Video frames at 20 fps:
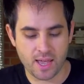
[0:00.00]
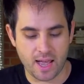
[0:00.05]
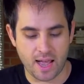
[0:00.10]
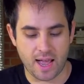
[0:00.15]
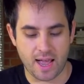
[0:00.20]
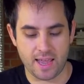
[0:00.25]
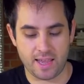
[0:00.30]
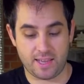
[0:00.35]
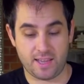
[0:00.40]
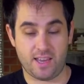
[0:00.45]

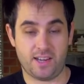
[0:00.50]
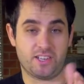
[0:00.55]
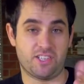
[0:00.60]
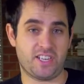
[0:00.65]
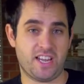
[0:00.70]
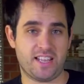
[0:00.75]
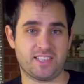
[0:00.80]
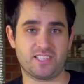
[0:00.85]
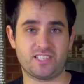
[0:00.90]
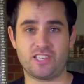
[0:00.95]
I got a
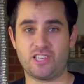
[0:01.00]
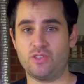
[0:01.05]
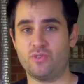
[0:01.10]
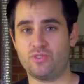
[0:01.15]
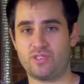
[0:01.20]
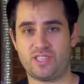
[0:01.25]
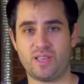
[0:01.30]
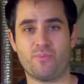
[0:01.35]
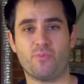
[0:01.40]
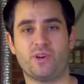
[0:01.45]
chance to
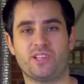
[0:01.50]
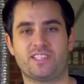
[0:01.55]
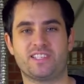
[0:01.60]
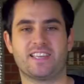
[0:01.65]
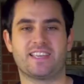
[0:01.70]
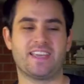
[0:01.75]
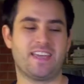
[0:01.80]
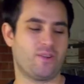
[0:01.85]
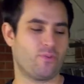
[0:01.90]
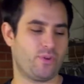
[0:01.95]
use them once
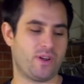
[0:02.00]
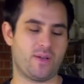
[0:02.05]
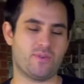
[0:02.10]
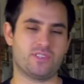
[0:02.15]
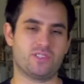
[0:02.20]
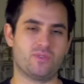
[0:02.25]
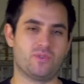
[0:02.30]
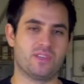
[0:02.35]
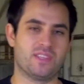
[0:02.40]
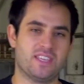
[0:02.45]
again when I
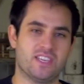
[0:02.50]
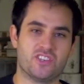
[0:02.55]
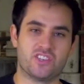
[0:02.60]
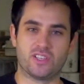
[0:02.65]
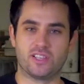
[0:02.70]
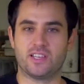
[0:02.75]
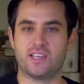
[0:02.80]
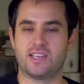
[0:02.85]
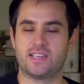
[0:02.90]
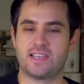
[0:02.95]
was doing the
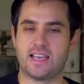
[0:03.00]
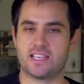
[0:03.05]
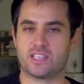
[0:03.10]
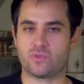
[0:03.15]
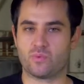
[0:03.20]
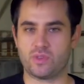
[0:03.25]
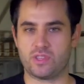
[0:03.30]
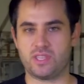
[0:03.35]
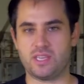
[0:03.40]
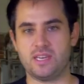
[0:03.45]
agility
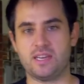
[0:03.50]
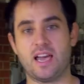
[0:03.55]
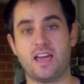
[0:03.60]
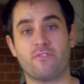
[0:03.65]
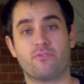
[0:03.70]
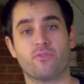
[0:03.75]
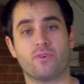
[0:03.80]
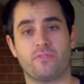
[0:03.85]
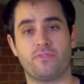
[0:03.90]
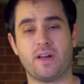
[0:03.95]
test with the
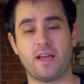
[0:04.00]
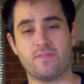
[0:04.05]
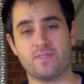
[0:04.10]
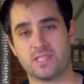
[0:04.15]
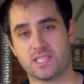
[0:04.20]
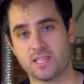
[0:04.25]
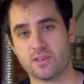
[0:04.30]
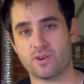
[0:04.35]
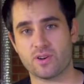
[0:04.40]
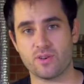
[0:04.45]

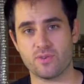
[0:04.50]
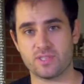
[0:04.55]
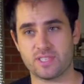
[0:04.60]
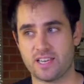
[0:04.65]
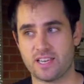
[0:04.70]
9450s.